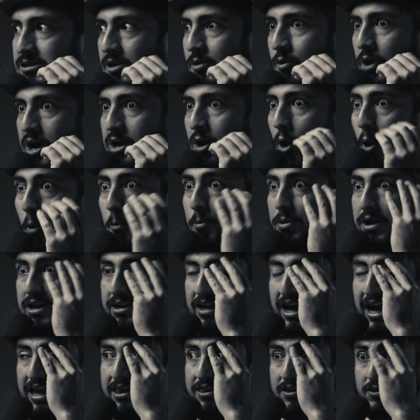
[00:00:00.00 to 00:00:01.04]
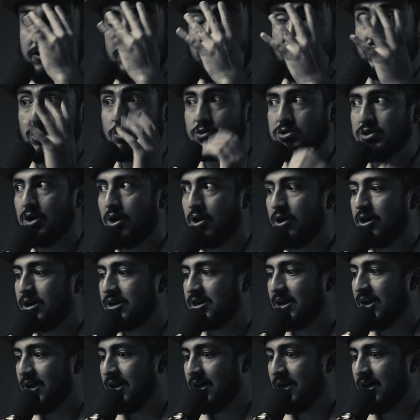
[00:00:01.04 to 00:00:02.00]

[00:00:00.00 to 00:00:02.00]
are wide open, and they're so dark.